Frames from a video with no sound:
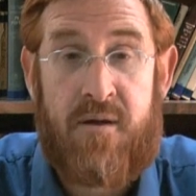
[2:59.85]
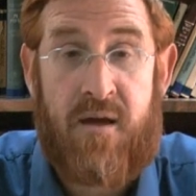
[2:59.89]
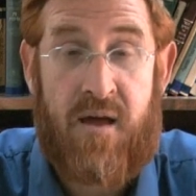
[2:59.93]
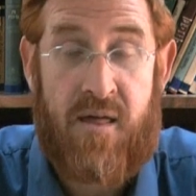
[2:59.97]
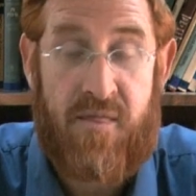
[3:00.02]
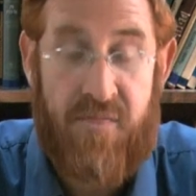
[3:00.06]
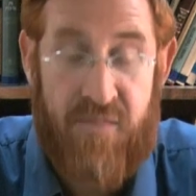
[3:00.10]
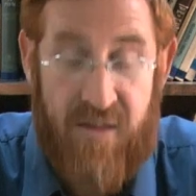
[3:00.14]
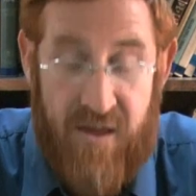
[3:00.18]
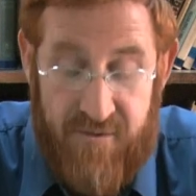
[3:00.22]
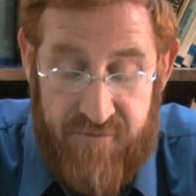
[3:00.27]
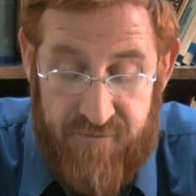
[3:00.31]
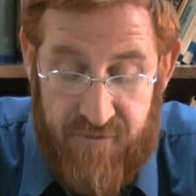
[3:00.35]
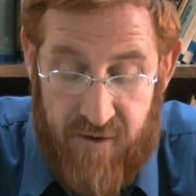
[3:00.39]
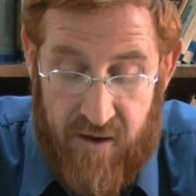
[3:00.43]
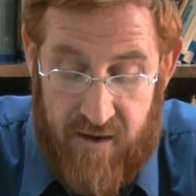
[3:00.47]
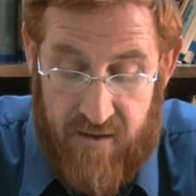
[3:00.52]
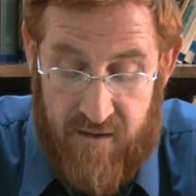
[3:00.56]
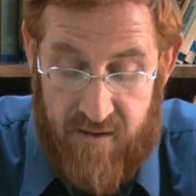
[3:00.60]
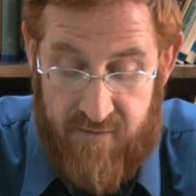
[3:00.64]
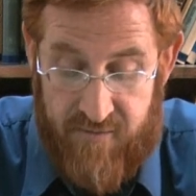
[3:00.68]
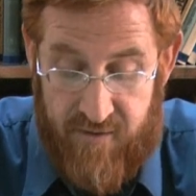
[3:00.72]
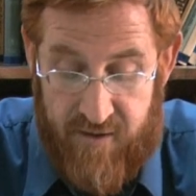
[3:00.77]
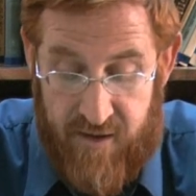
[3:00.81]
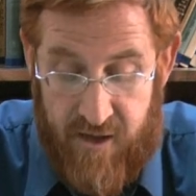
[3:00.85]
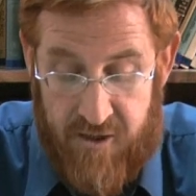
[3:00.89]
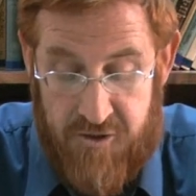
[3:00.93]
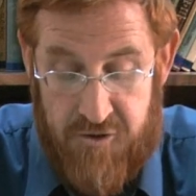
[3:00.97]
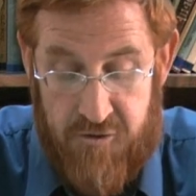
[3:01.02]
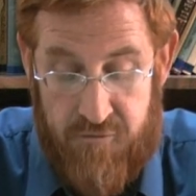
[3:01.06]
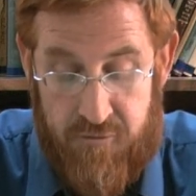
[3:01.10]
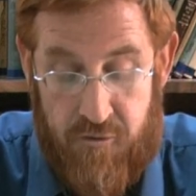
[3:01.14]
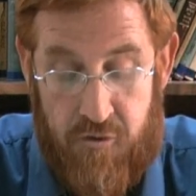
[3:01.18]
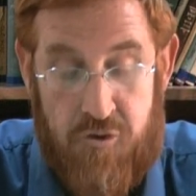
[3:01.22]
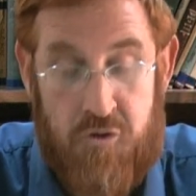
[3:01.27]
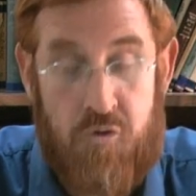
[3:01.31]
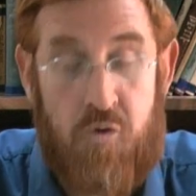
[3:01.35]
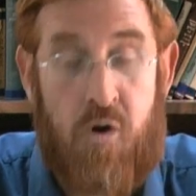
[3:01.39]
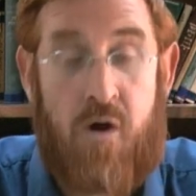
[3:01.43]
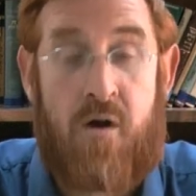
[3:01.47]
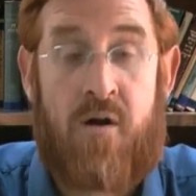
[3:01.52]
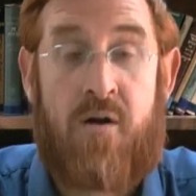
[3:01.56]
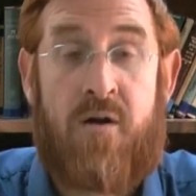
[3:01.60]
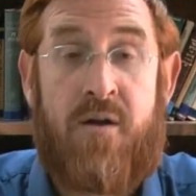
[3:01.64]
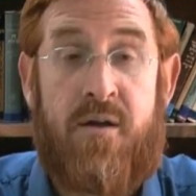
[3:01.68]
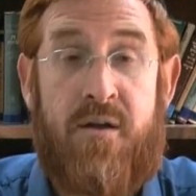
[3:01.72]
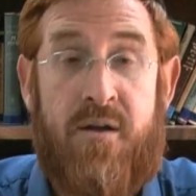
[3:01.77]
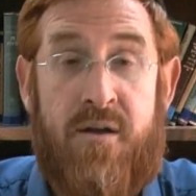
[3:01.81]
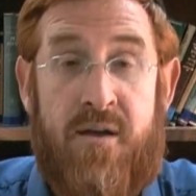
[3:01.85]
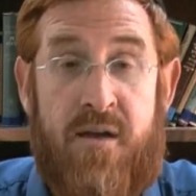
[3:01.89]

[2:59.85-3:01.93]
and then finally Vayashav Yehoshua